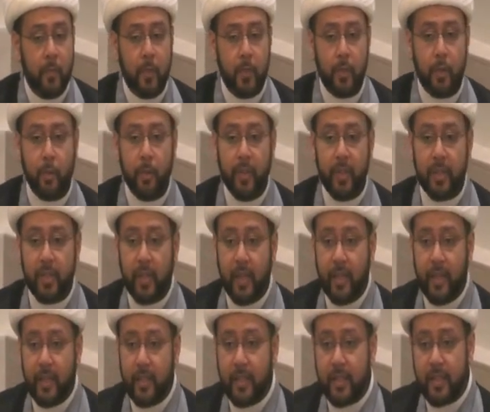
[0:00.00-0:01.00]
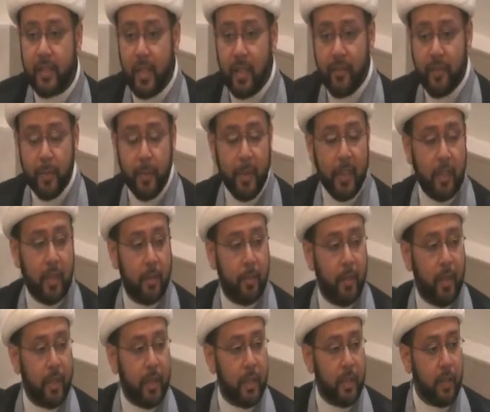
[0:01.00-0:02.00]
So we decided, instead of spending the
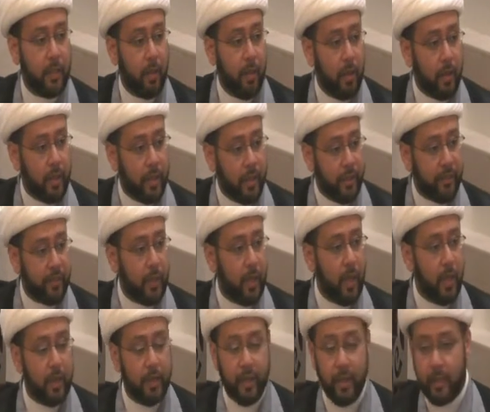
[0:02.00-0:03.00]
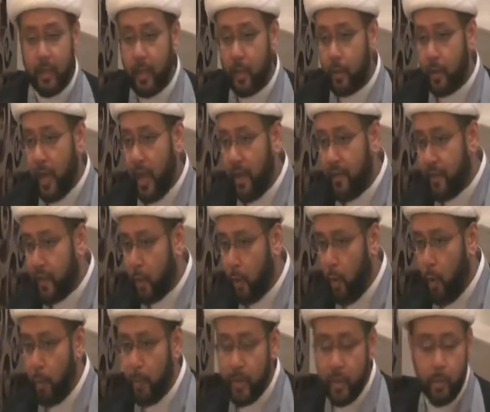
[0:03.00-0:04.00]
money on an iftar that they could have at
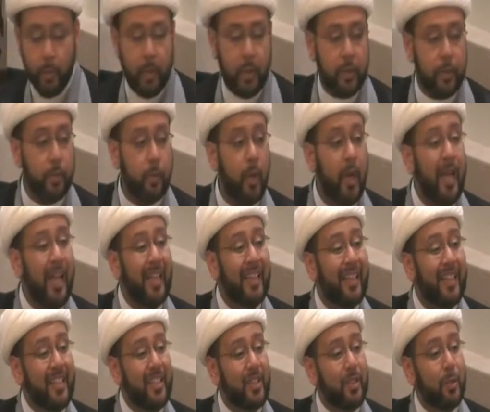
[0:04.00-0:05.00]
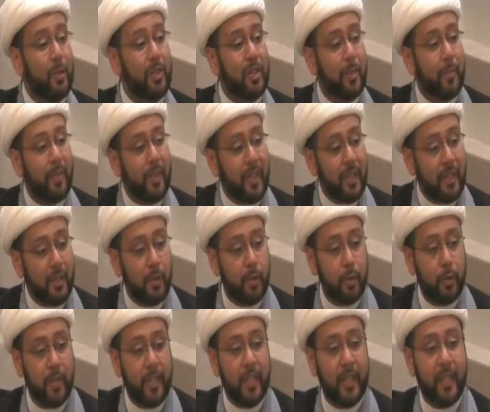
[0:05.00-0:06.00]
home as well too, let's do something
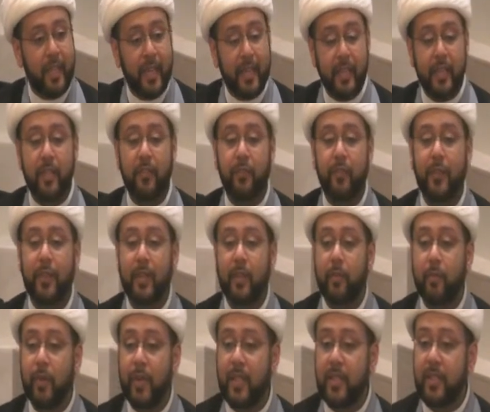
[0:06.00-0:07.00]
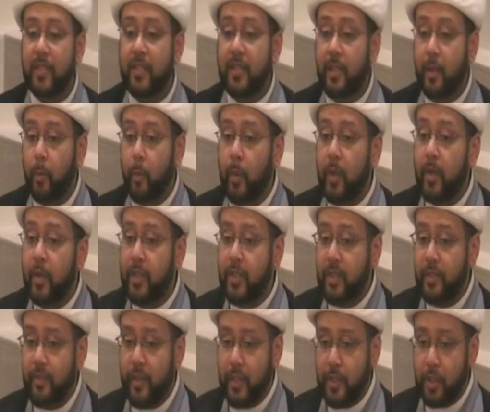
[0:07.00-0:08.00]
unique and different that raises the awareness
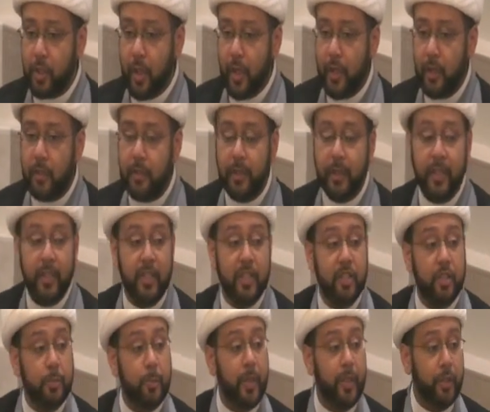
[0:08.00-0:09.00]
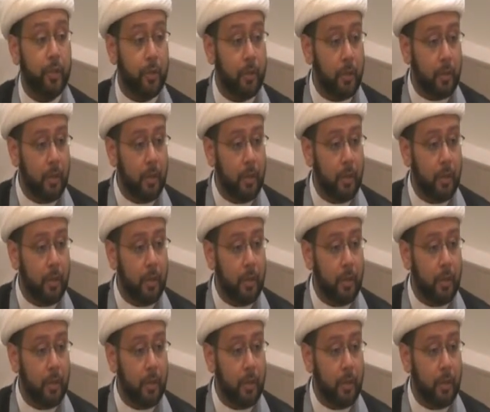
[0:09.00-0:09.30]
of that child that he's special,